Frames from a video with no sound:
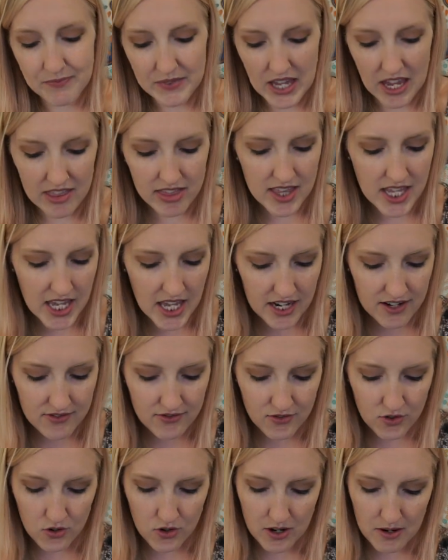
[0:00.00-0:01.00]
And then
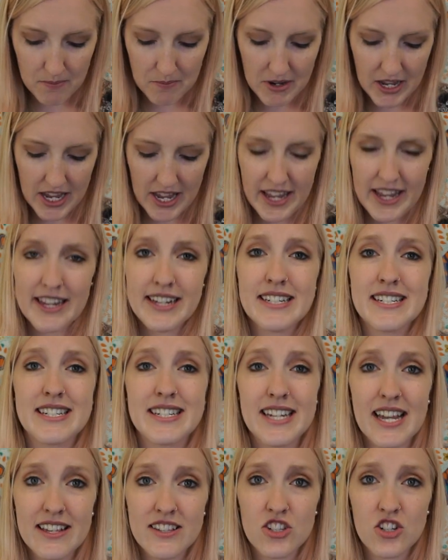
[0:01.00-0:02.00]
for my
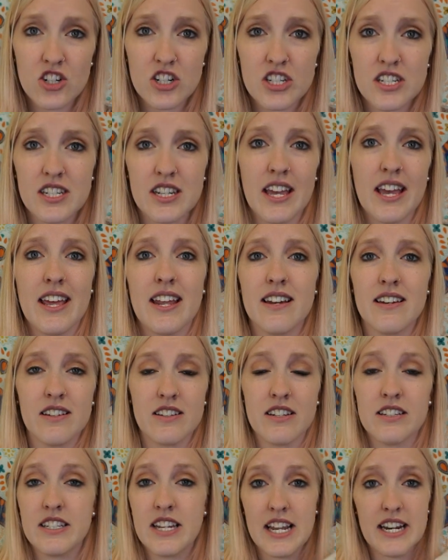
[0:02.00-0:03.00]
desert
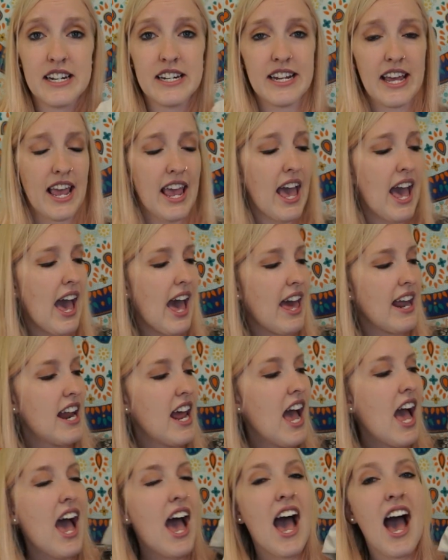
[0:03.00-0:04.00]
and day-to-day hat,
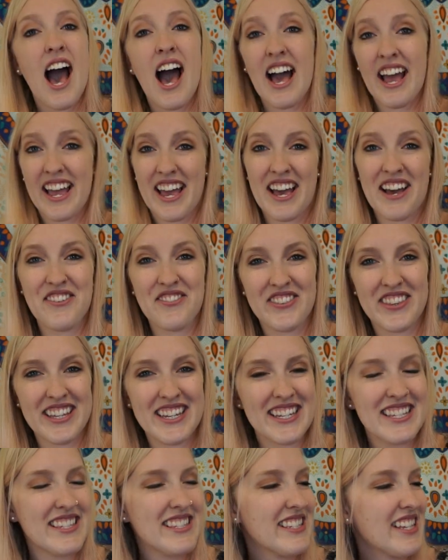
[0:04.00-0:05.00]
I have
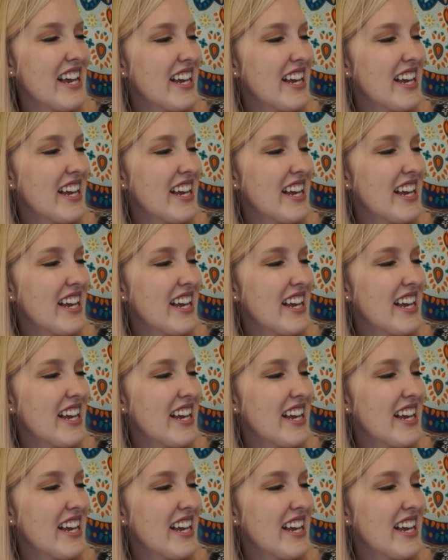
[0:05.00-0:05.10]
this.